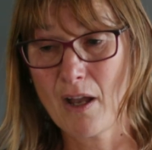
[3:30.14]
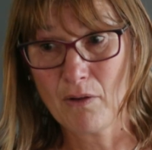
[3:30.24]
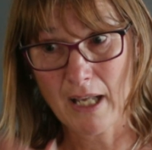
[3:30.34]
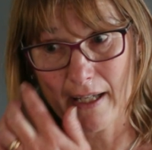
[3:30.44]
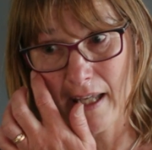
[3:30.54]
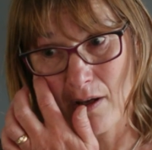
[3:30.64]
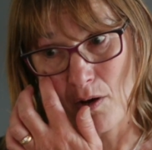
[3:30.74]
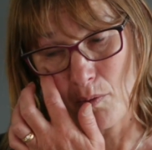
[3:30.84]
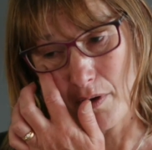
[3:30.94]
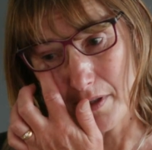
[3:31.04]
how lucky
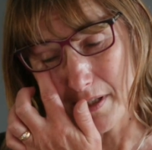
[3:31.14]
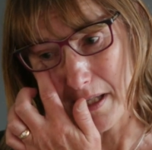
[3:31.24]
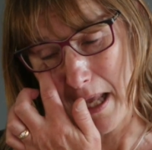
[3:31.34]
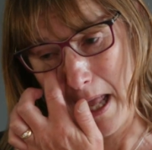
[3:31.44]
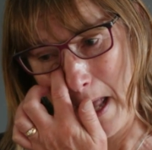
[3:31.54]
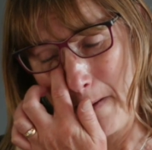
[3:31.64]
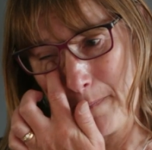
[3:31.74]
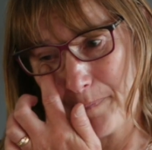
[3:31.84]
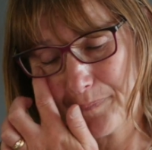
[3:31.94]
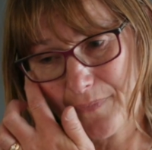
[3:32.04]
I was.
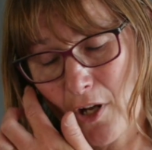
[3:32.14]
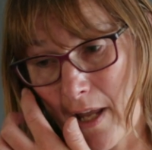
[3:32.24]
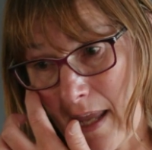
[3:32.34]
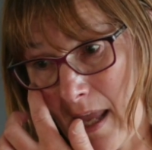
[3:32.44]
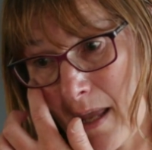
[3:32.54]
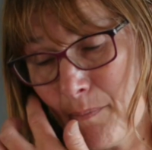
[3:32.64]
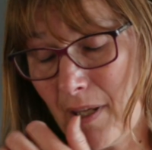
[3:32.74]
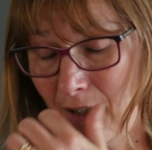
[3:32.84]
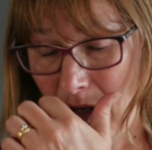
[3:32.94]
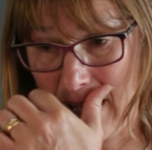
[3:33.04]
I am,
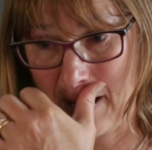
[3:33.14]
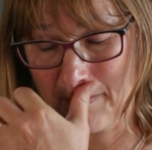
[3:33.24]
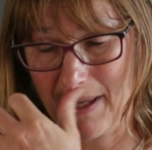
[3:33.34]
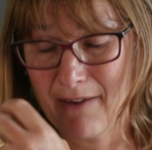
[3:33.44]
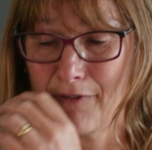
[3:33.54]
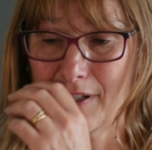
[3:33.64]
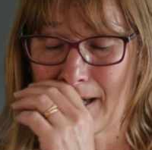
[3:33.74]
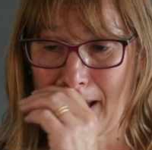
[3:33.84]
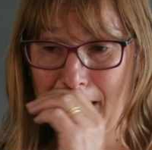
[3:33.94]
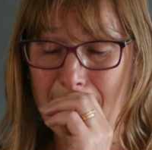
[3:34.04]
and I am every
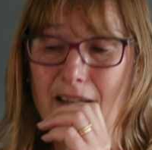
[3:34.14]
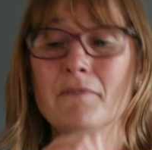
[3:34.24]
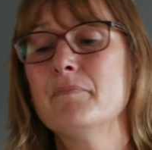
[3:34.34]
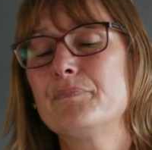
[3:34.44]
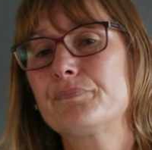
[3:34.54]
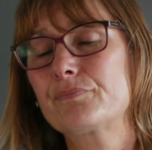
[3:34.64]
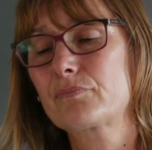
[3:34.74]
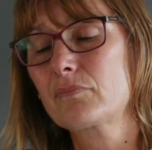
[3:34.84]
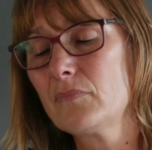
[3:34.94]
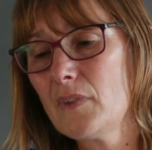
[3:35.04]
day.
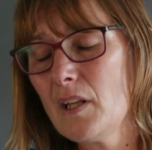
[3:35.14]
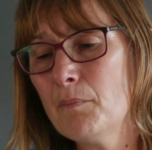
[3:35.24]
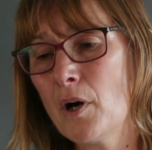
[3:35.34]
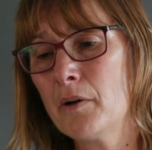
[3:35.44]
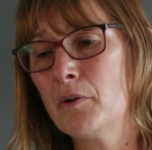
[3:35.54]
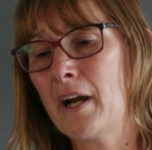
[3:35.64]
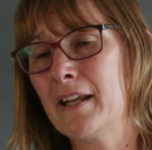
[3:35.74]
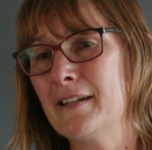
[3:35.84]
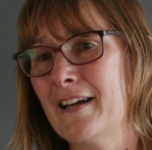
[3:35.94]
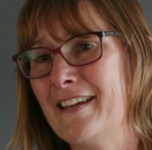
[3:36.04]
My
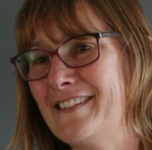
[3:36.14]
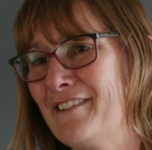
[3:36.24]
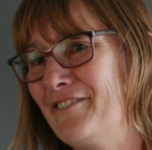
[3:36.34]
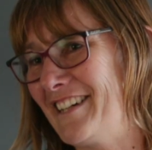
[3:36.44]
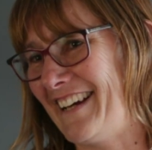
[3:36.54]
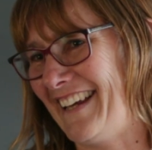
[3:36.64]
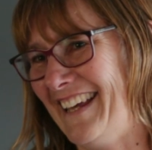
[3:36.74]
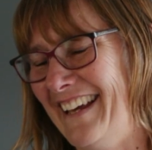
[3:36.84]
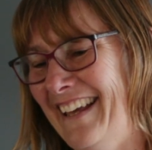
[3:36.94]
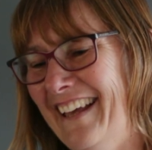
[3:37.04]
rainy day is every
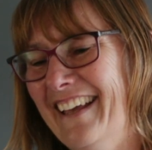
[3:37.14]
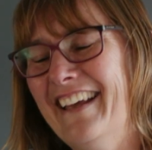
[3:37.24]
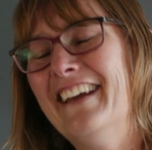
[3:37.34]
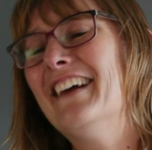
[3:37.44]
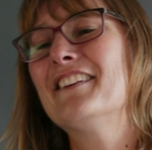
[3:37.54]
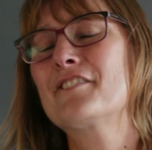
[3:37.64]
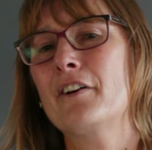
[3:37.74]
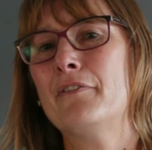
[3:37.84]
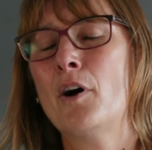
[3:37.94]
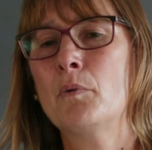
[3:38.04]
day. So
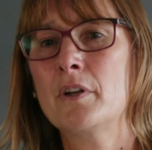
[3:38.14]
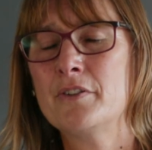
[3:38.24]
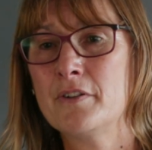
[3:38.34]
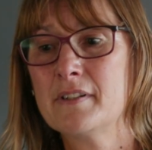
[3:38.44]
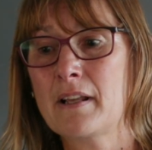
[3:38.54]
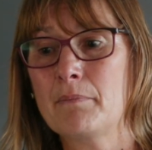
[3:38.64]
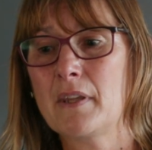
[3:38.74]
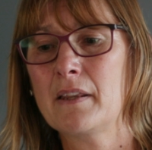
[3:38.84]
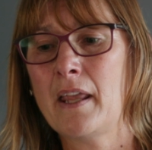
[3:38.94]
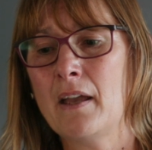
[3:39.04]
if I want to do
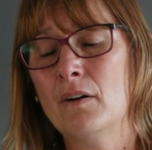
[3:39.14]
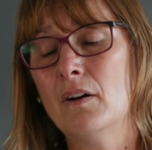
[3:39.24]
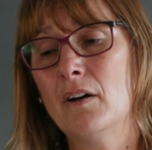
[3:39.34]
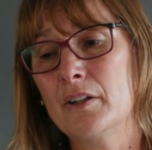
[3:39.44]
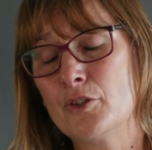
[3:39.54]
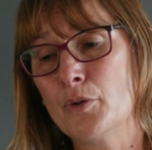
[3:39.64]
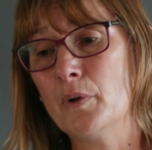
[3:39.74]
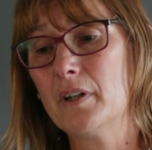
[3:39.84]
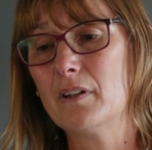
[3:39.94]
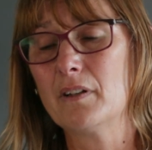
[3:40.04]
something now, I
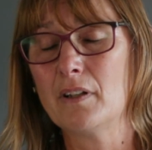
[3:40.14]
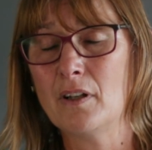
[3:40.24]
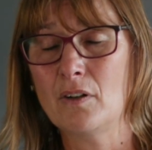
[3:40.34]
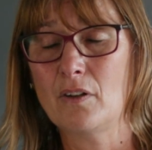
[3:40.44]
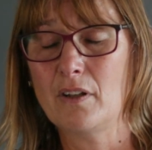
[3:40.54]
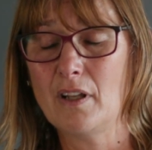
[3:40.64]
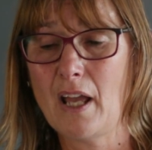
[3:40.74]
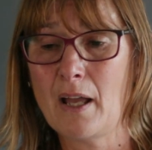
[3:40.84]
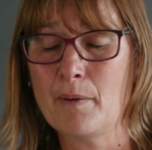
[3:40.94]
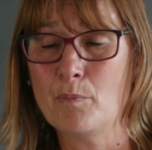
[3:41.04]
do it,
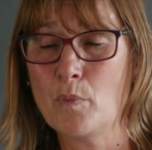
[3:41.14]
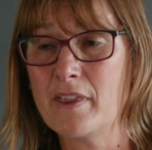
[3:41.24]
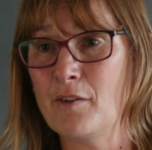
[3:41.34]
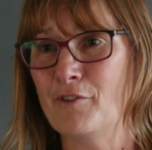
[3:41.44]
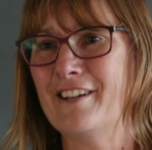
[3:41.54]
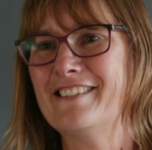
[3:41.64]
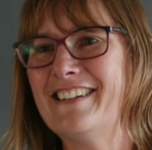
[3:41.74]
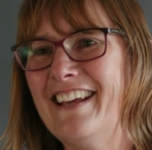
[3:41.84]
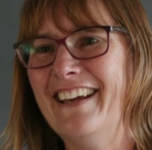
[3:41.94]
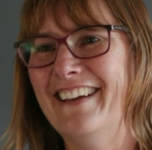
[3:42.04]
within reason.